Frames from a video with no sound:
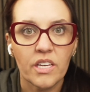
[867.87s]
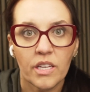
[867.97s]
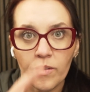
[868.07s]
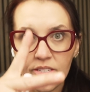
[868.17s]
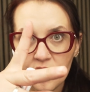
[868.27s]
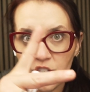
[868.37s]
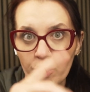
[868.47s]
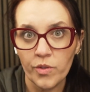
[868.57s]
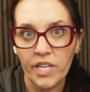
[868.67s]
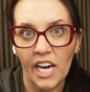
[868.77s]
There was
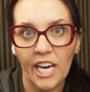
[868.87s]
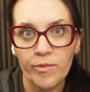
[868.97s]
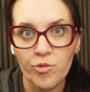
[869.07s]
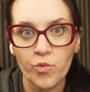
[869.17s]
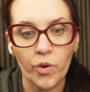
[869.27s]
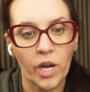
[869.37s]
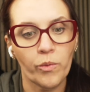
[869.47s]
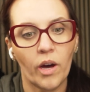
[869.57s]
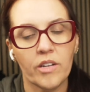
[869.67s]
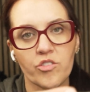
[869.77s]
2 times where I
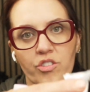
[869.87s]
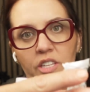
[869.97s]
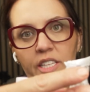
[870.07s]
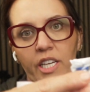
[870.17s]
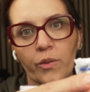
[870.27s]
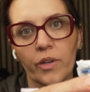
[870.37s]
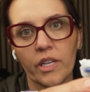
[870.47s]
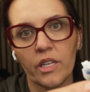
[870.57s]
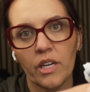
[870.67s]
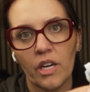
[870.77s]
watched the
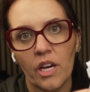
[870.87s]
liquid,